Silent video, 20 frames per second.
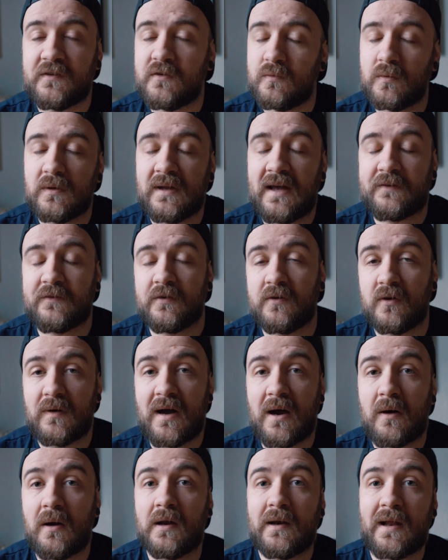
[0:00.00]
and you would like to know
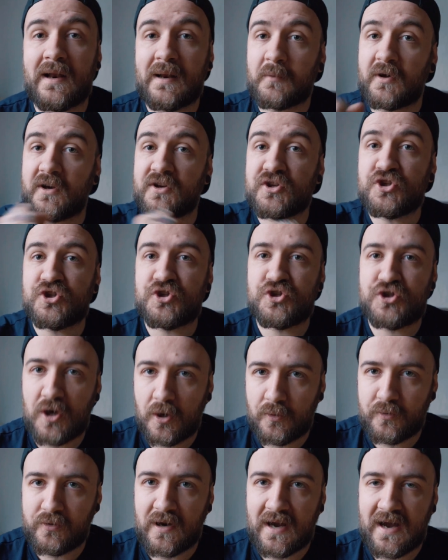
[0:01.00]
how, and I'm gonna
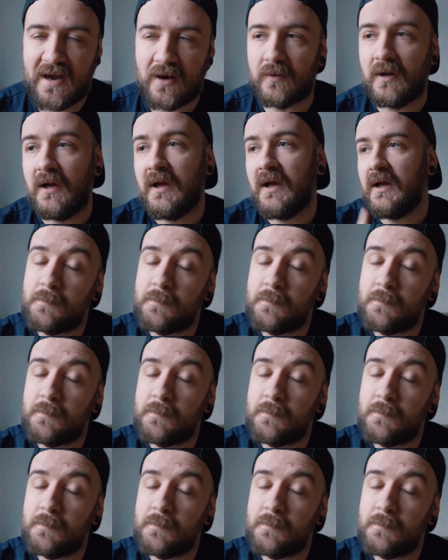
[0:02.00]
show you how.